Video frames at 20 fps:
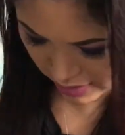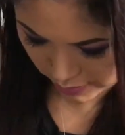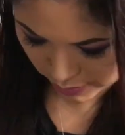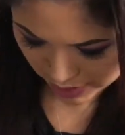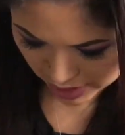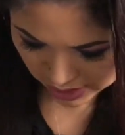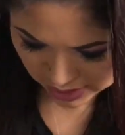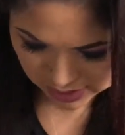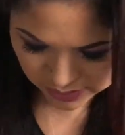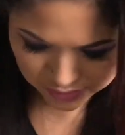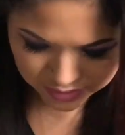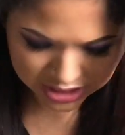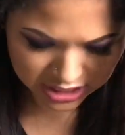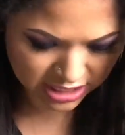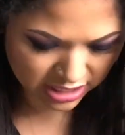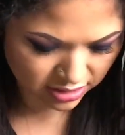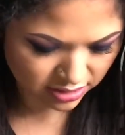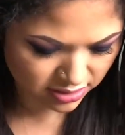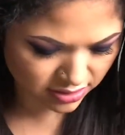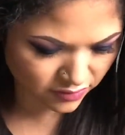box
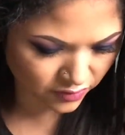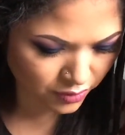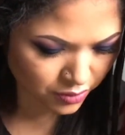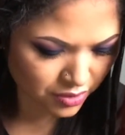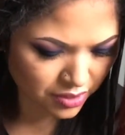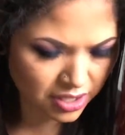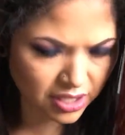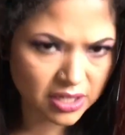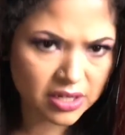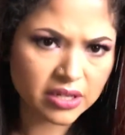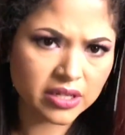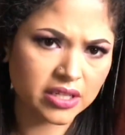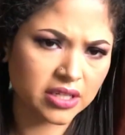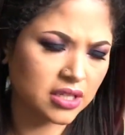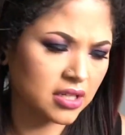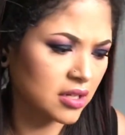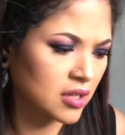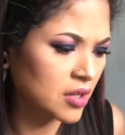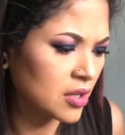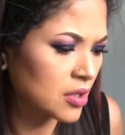retails for.
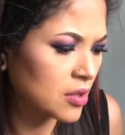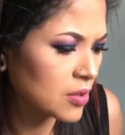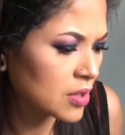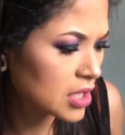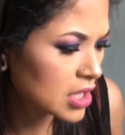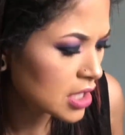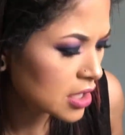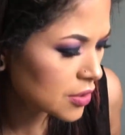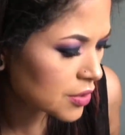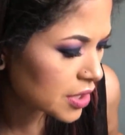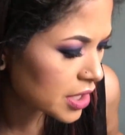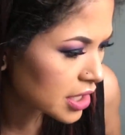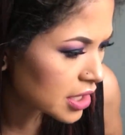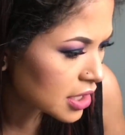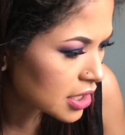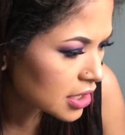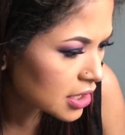Really quick.